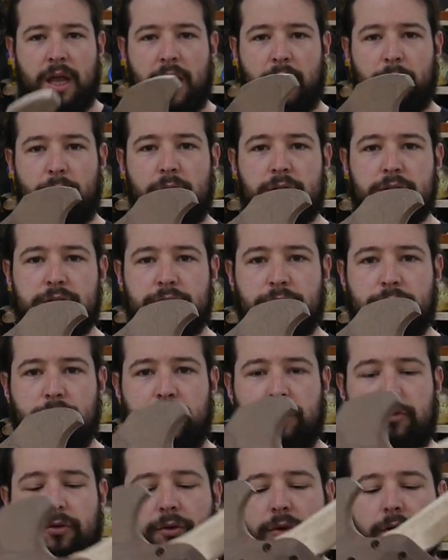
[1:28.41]
We also
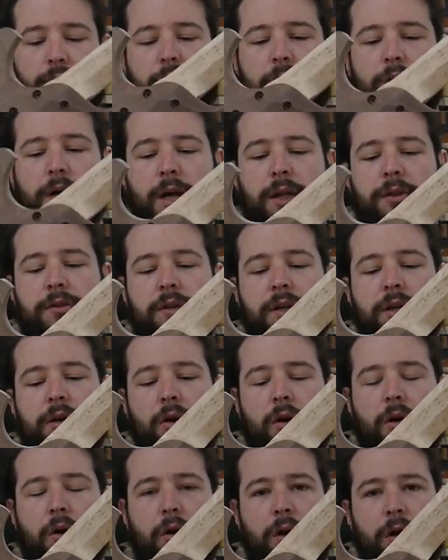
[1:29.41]
went through and did
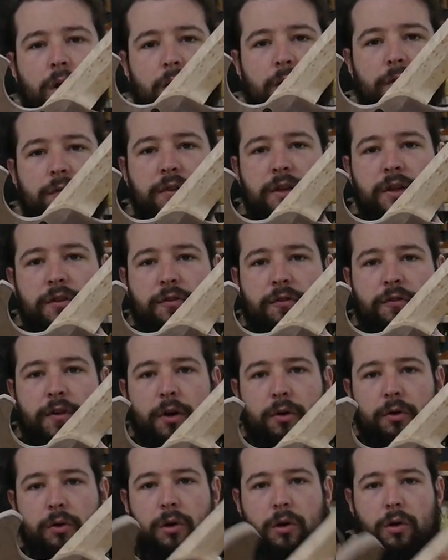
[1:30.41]
all of the
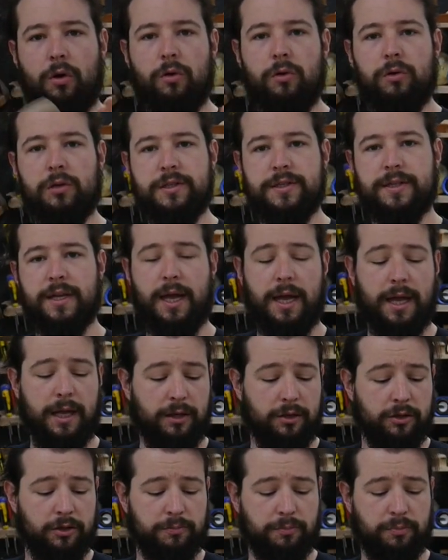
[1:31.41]
ferrule holes
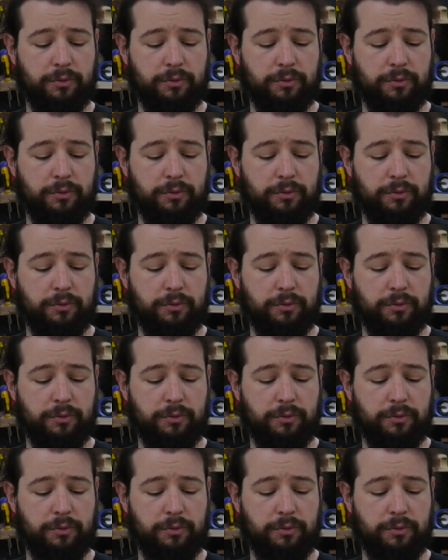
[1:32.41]
and